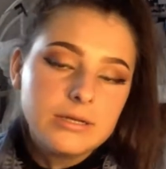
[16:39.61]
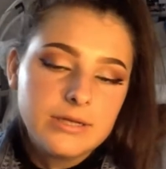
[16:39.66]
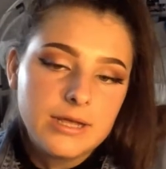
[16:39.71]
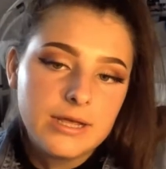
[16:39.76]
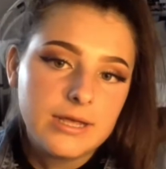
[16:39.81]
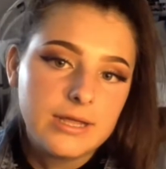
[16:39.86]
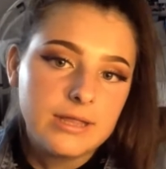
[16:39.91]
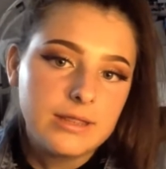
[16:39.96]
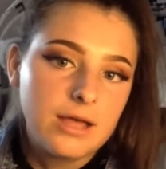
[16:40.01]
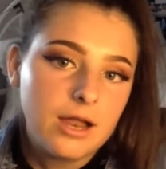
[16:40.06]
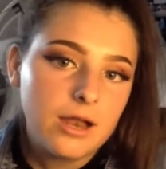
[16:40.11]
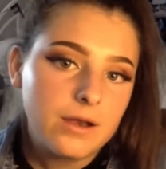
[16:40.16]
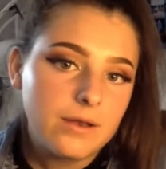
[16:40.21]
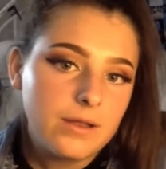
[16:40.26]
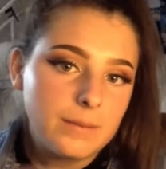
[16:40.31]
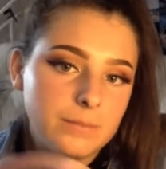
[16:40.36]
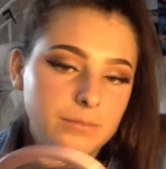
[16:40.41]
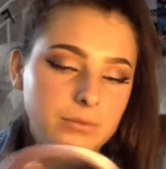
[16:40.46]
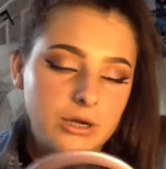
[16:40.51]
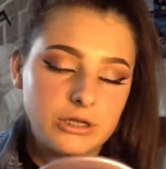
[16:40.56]
Taking that on
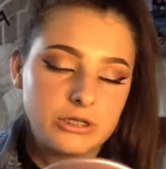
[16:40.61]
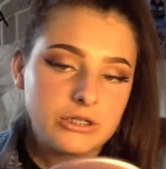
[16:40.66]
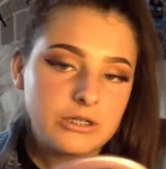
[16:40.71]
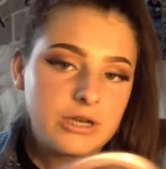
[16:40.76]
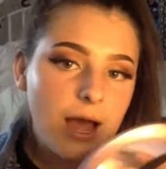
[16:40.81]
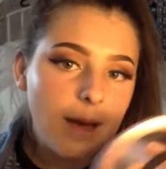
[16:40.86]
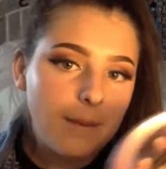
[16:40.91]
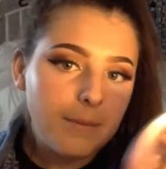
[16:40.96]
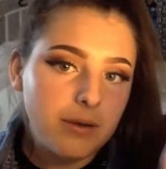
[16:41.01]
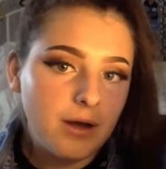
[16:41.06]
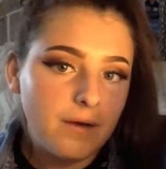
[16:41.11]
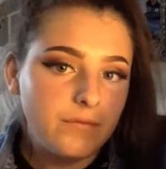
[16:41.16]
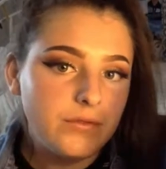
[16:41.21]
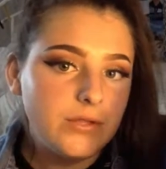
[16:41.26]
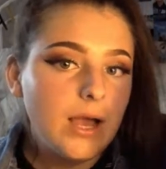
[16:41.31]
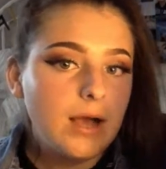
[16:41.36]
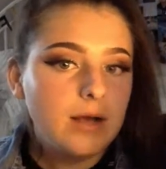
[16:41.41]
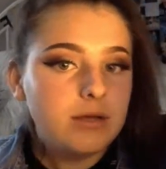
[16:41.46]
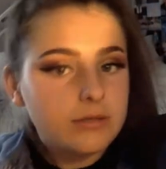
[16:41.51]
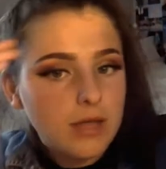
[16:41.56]
that brush, tapping off
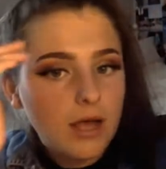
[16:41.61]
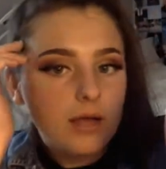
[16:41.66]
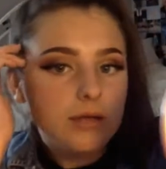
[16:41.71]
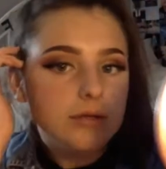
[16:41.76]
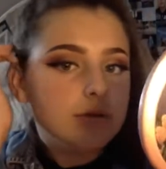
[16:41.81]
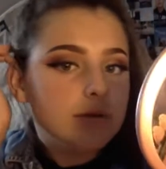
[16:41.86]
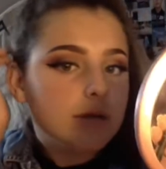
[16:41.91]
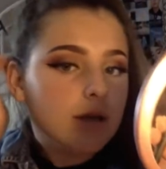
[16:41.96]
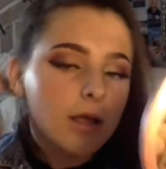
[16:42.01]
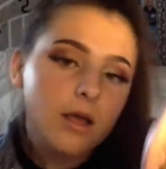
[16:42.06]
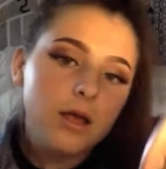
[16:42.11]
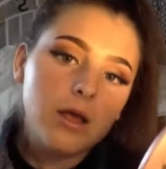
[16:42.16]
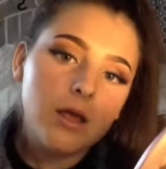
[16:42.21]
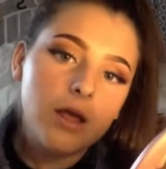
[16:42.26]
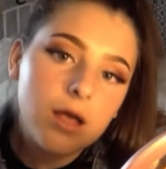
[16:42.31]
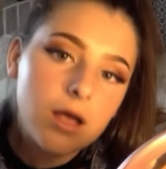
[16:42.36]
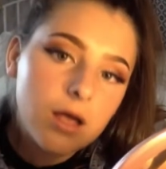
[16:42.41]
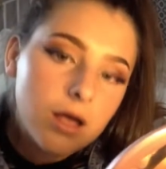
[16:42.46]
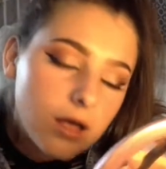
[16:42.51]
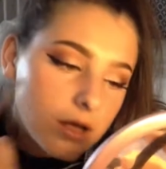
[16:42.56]
the excess,
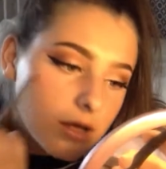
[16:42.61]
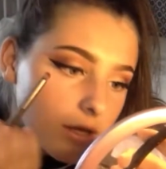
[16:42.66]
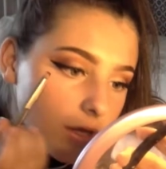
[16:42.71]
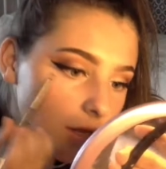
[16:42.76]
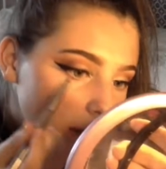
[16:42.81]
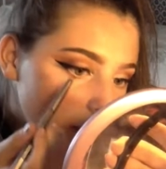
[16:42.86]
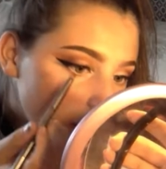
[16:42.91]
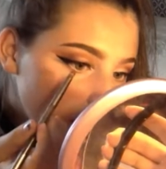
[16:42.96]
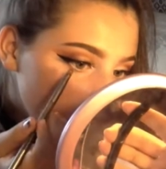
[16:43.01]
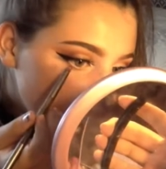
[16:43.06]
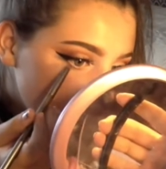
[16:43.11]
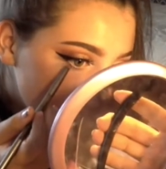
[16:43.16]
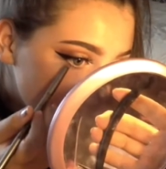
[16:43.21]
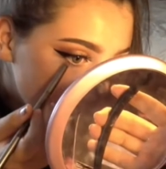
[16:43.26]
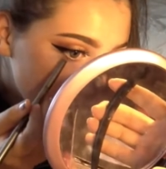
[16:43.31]
and